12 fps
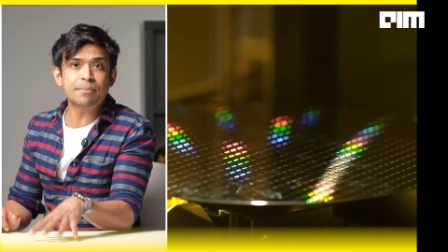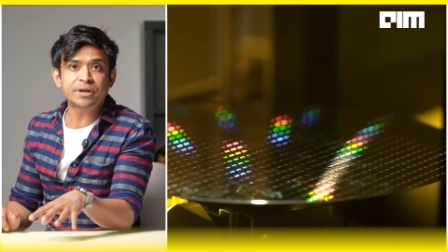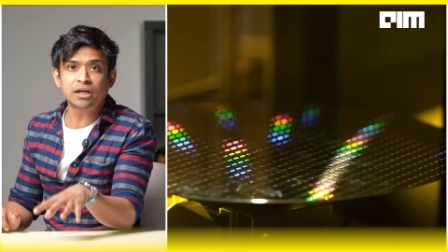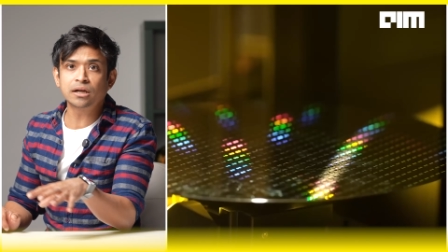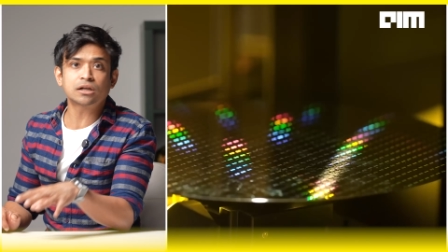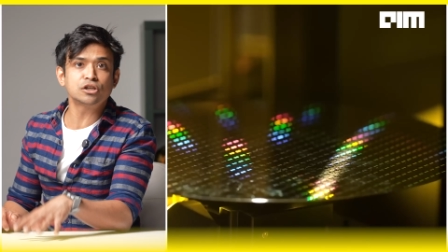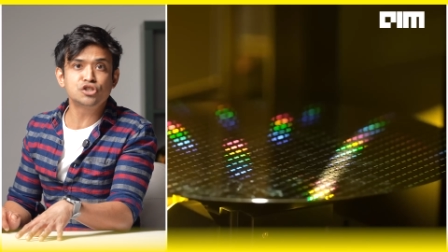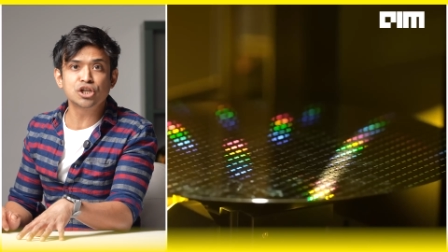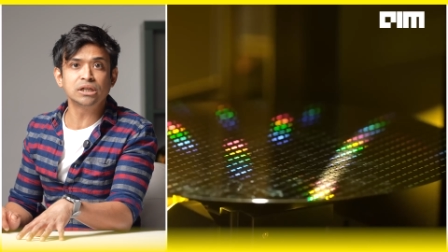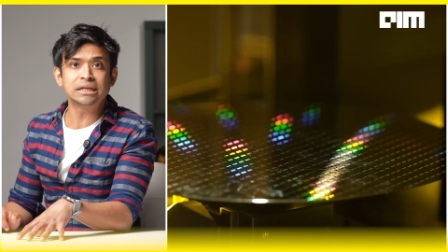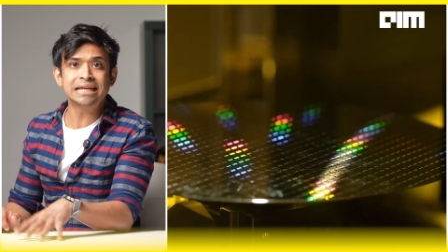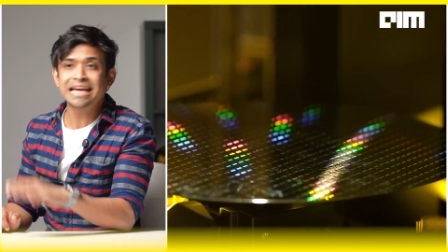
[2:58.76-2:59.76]
semiconductor
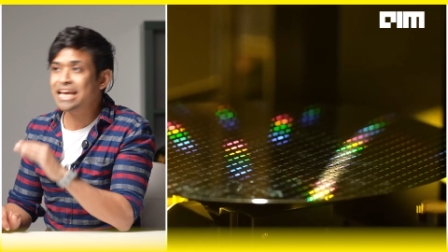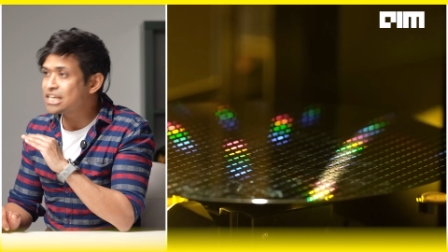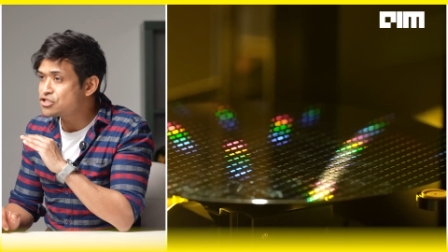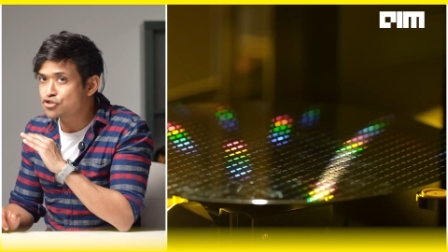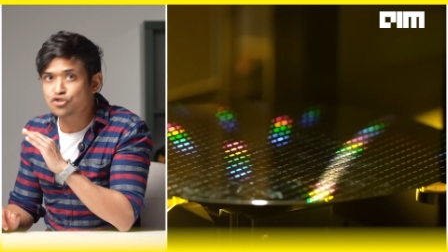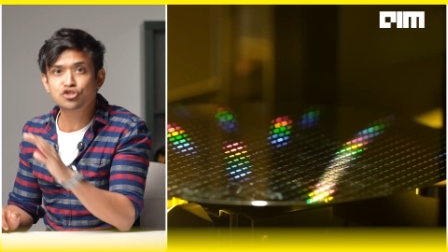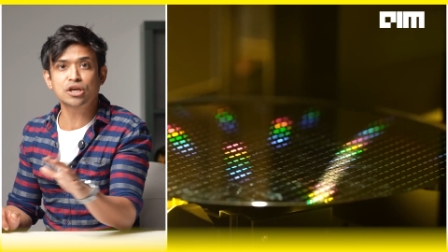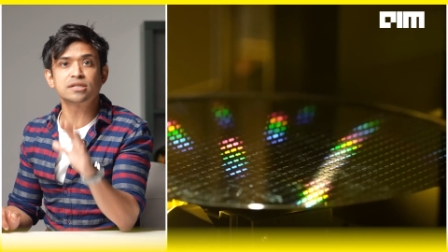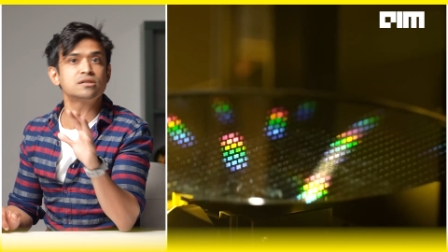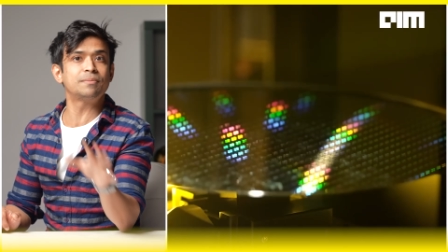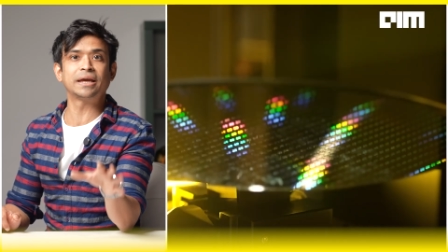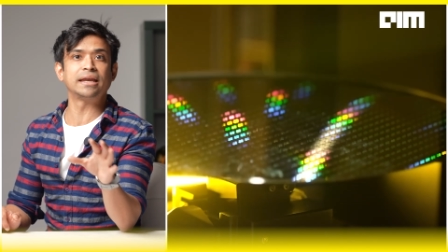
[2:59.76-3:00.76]
journey is
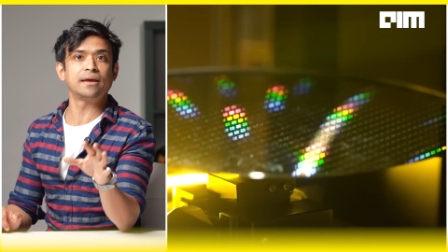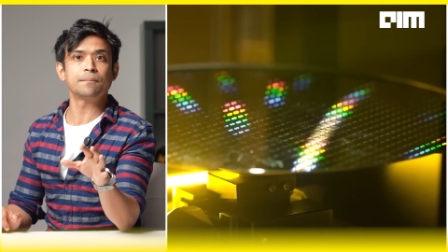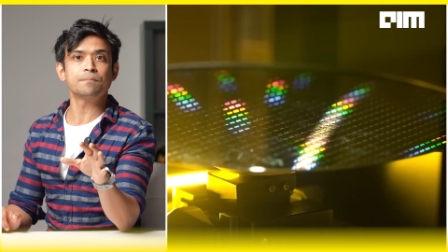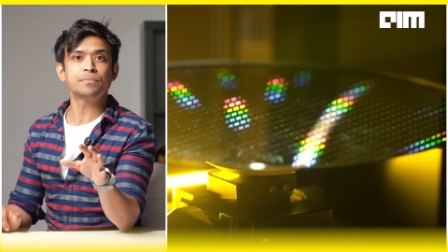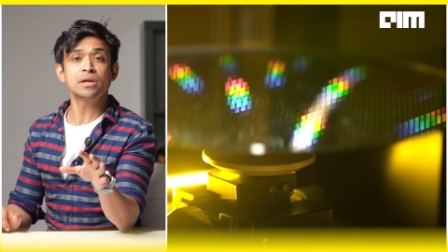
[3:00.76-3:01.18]
just beginning.